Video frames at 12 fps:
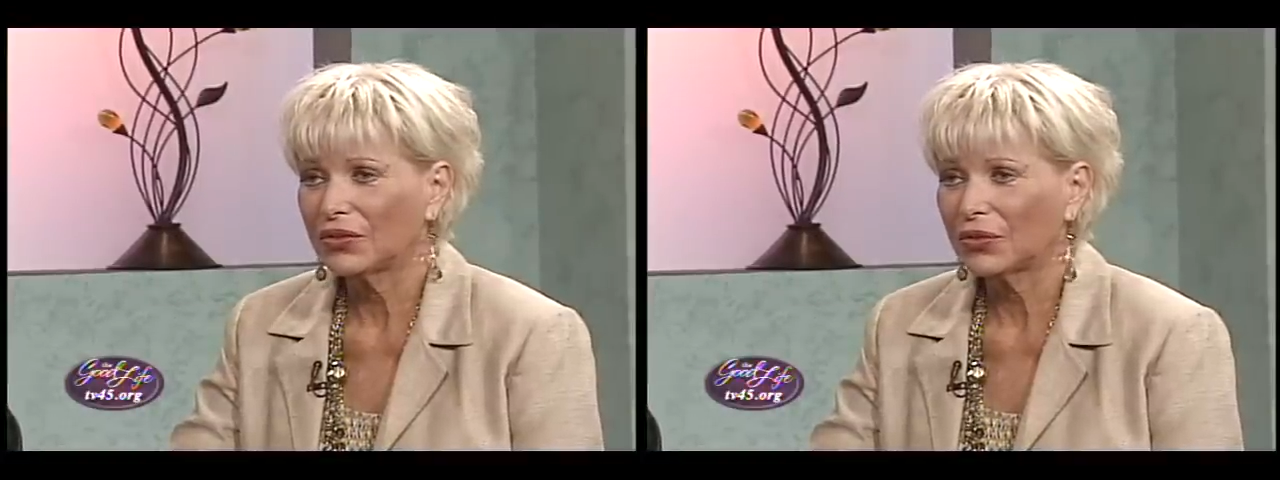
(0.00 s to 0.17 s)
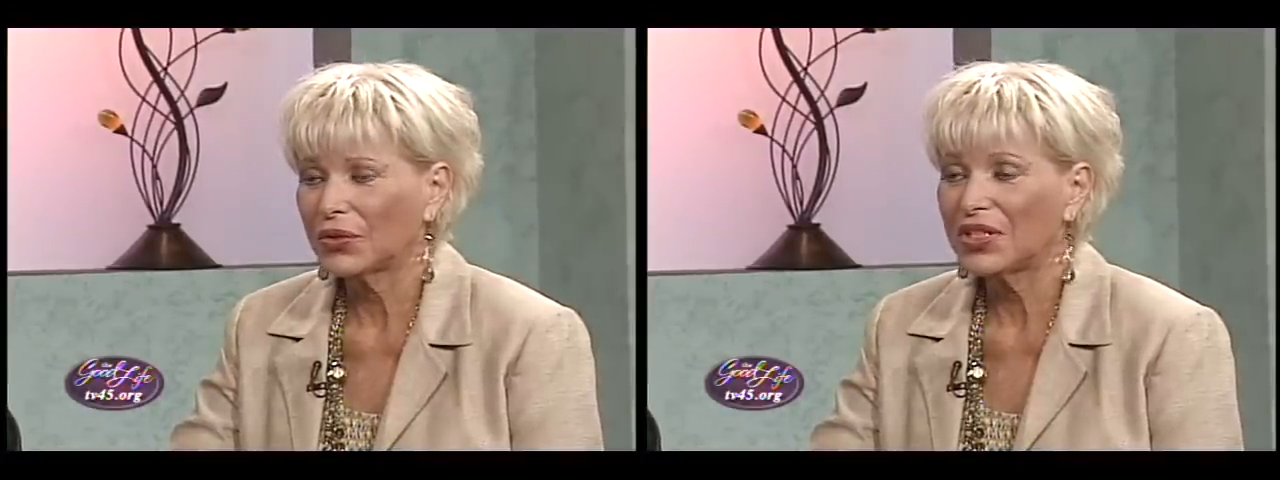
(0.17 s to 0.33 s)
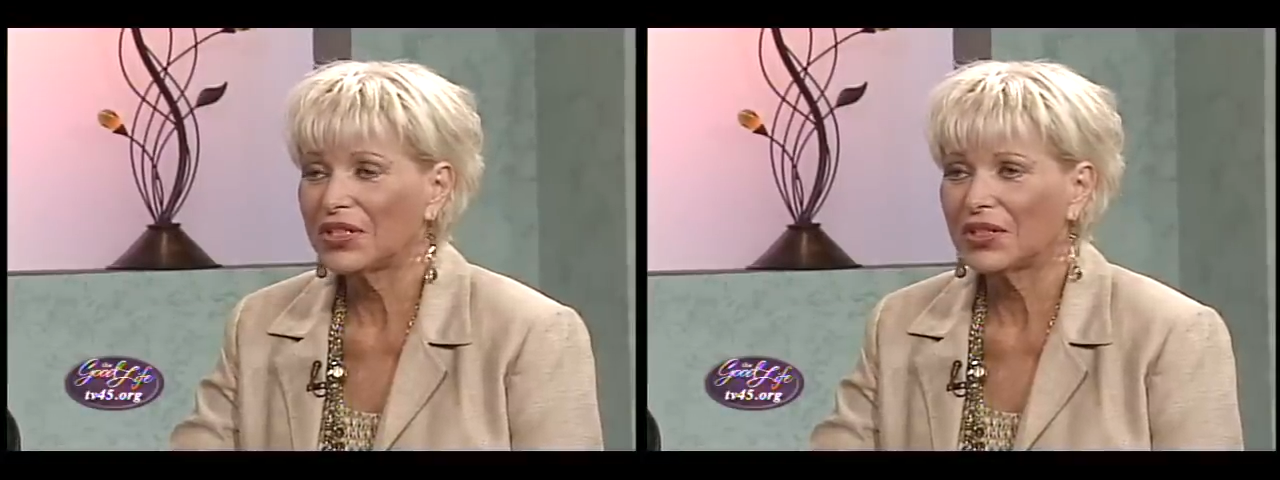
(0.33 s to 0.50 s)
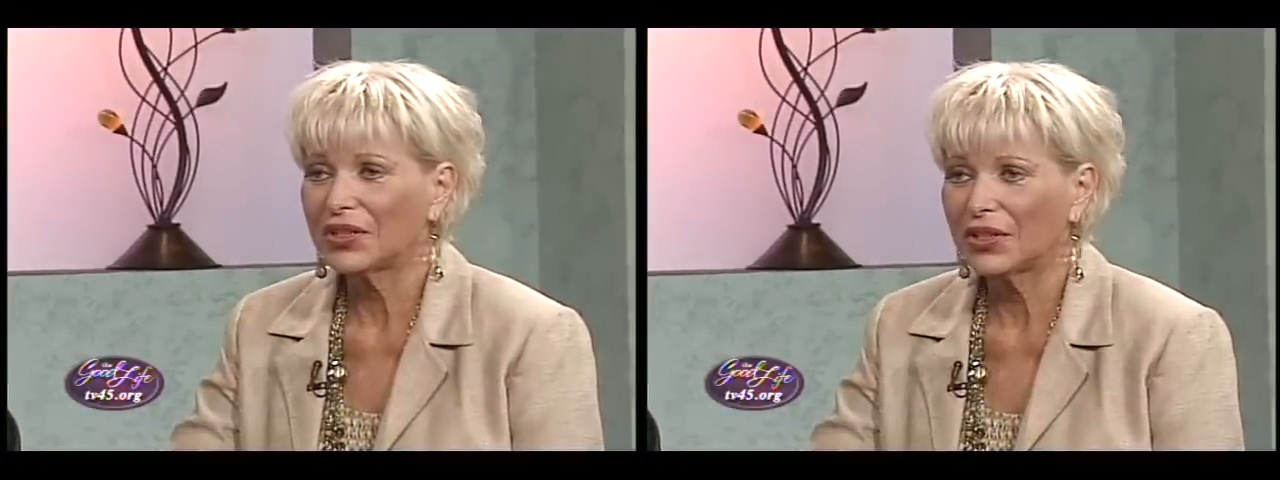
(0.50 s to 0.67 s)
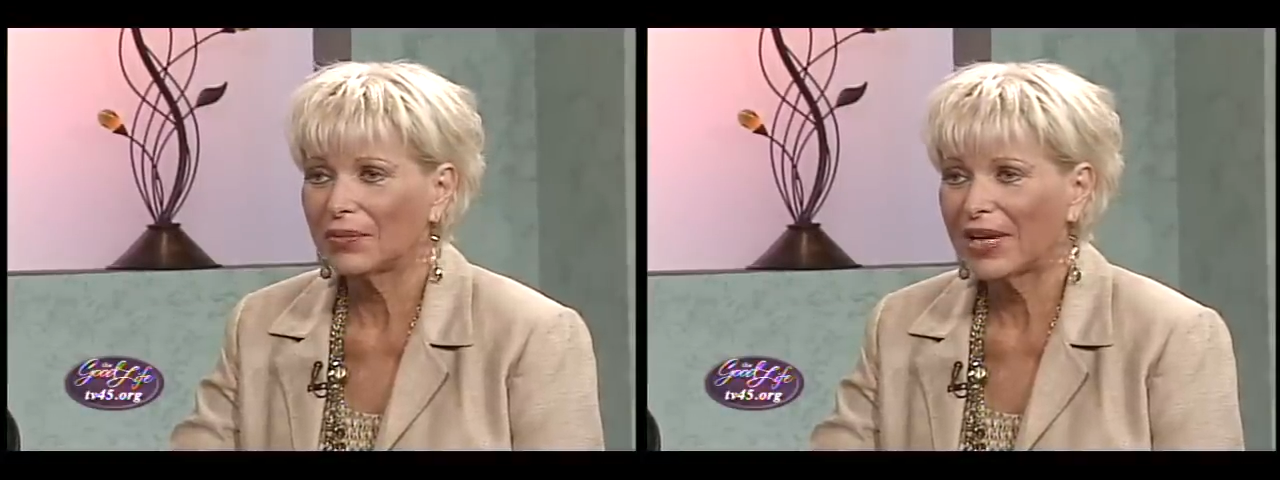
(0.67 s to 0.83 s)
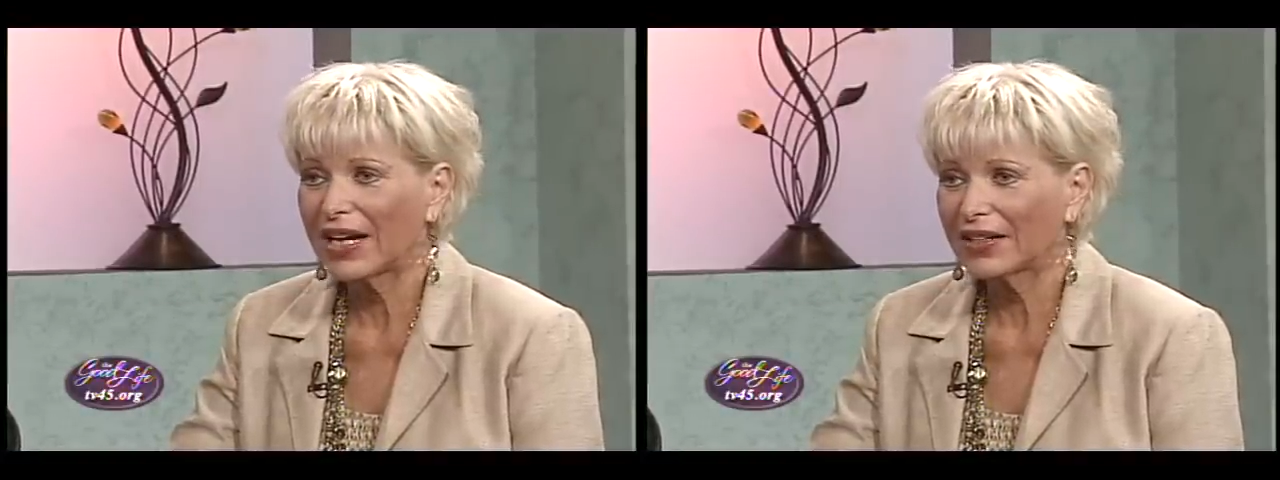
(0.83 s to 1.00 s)
poison in
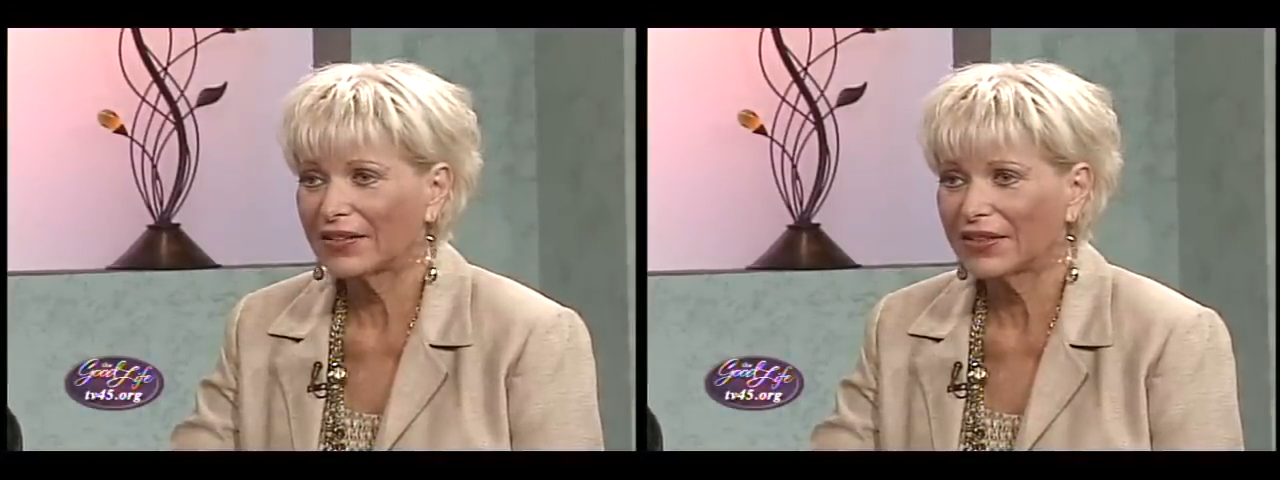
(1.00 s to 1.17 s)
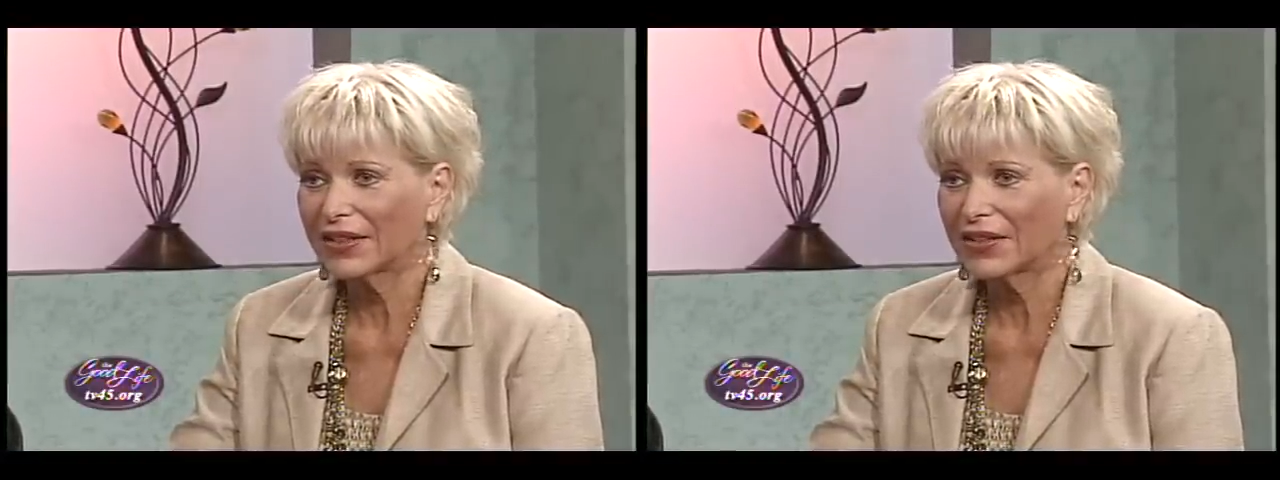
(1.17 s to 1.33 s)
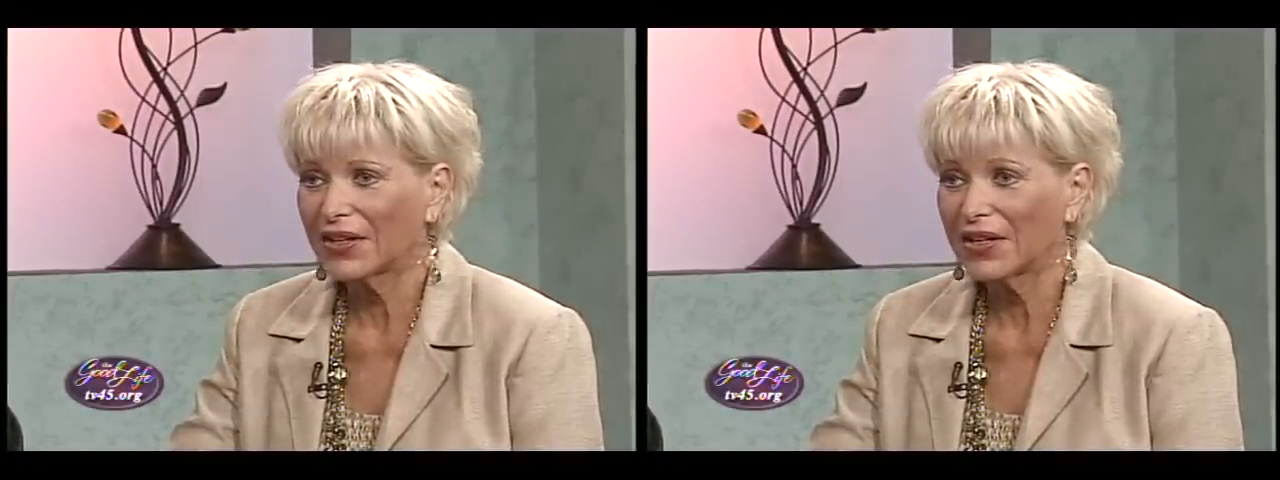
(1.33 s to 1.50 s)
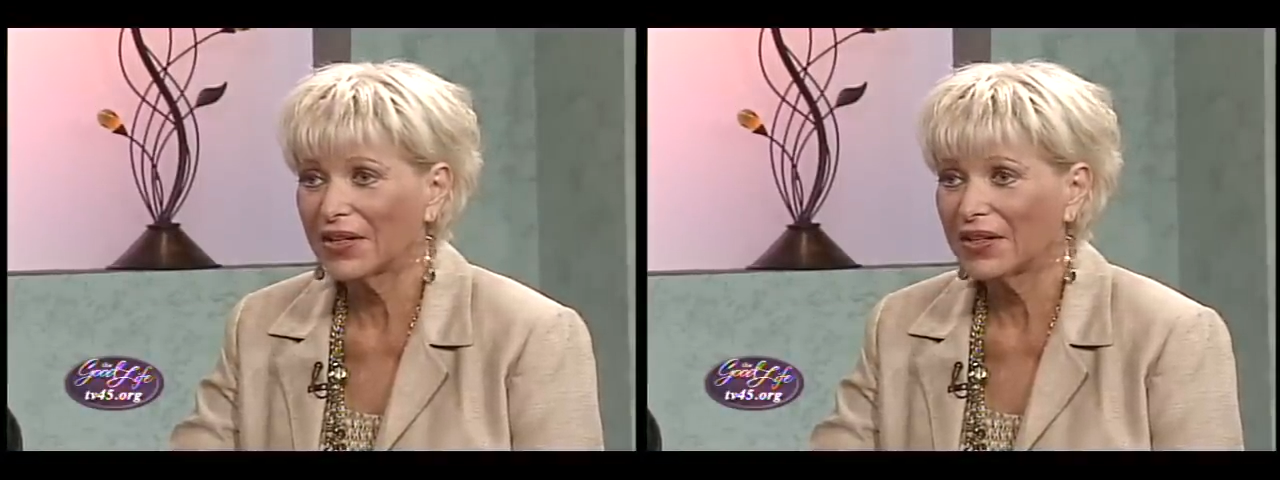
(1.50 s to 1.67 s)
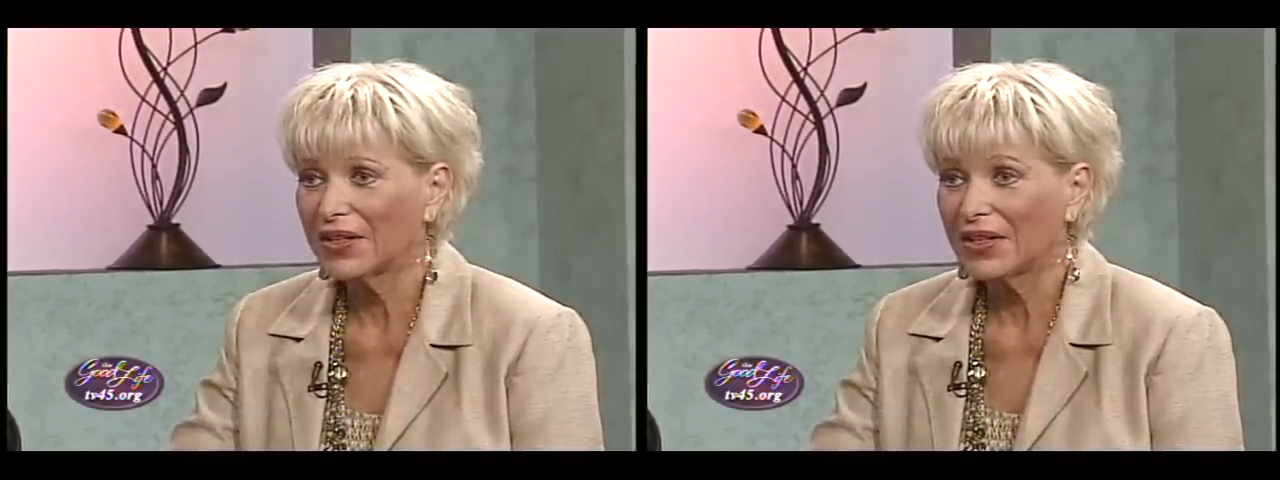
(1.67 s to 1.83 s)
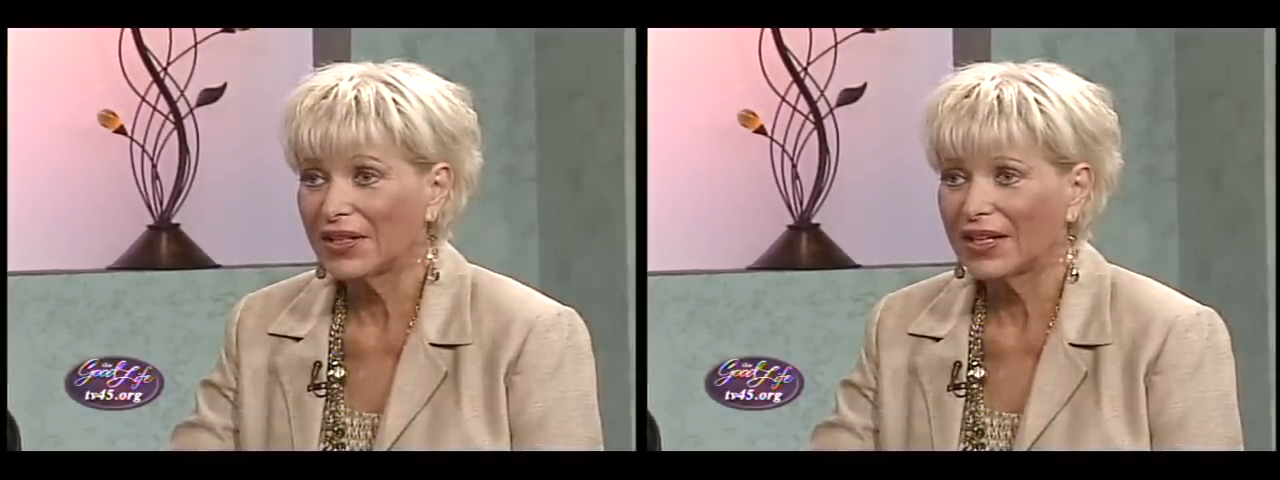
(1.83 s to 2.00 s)
the back of our
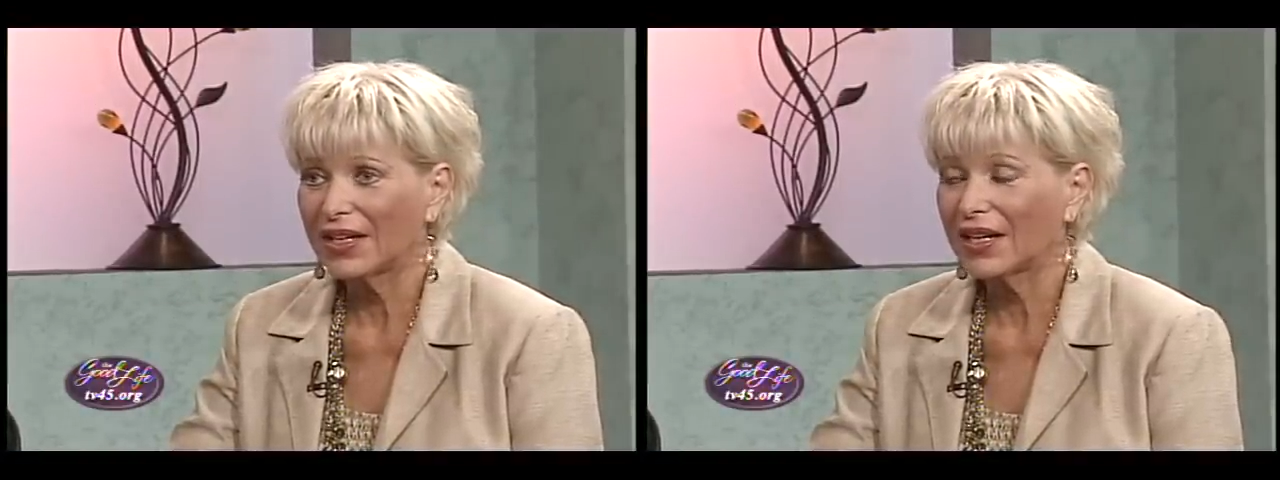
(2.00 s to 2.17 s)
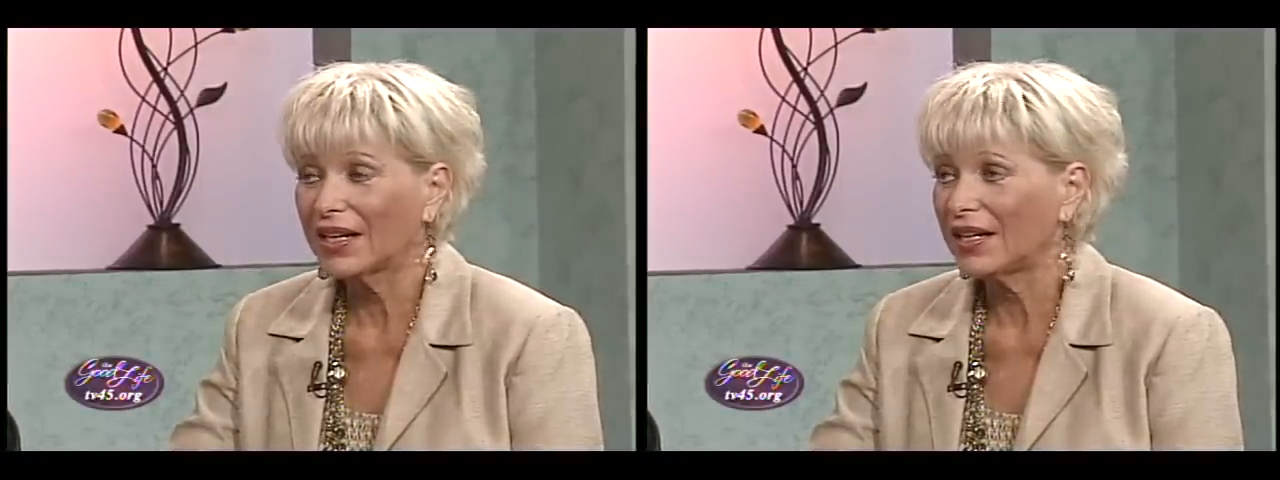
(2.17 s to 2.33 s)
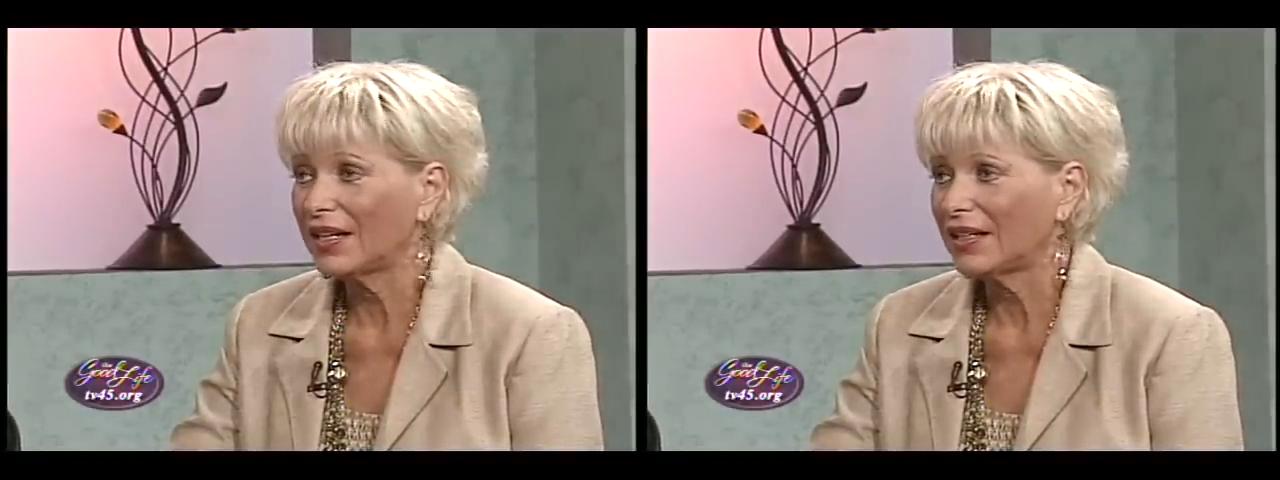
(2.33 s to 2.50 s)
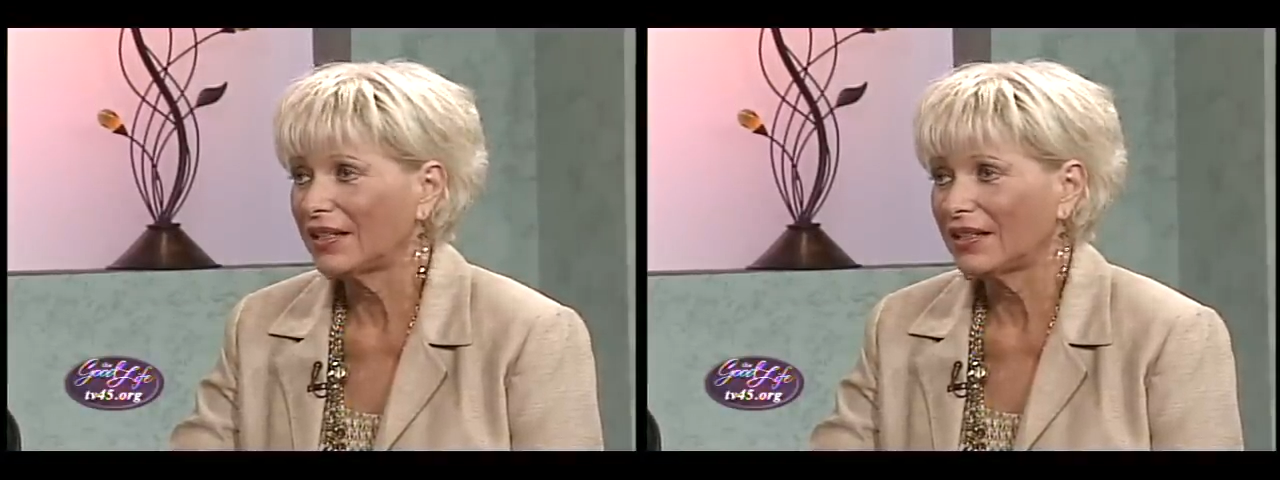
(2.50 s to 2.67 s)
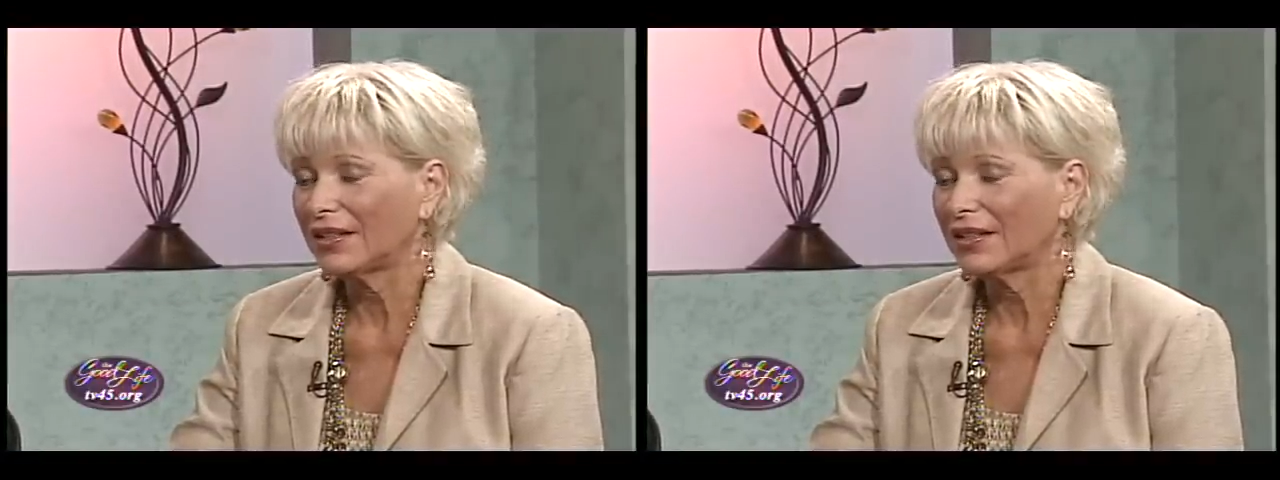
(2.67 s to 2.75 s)
car, and I